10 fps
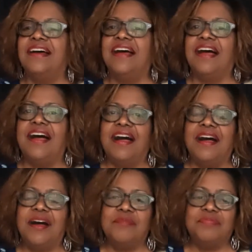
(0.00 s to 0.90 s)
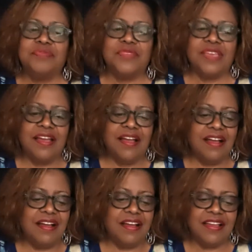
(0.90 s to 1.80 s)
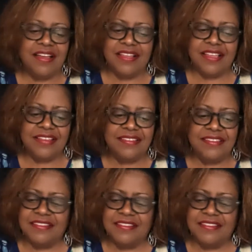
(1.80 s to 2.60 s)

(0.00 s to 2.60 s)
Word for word: Um, uh, and